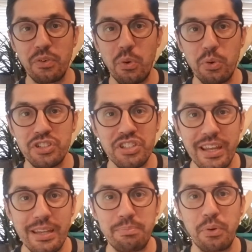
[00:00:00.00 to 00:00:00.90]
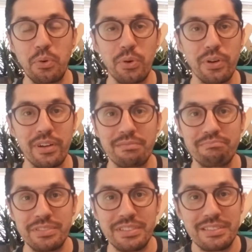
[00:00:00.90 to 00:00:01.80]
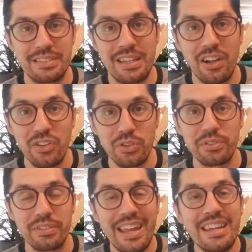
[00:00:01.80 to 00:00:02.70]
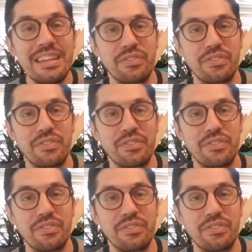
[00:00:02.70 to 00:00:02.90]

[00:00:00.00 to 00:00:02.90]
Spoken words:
or shape or color, any of